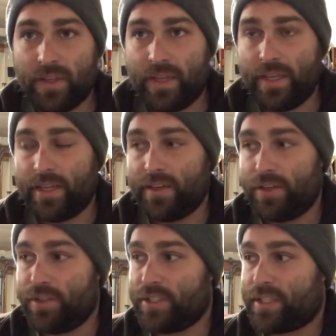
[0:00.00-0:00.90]
and you
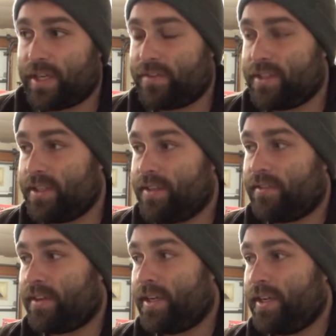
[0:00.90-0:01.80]
just have to
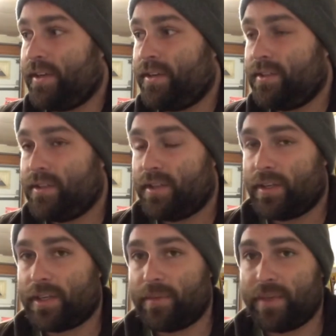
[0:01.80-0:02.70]
find a
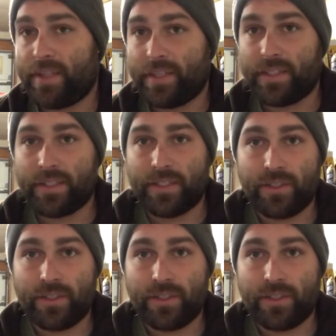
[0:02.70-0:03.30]
company that does it.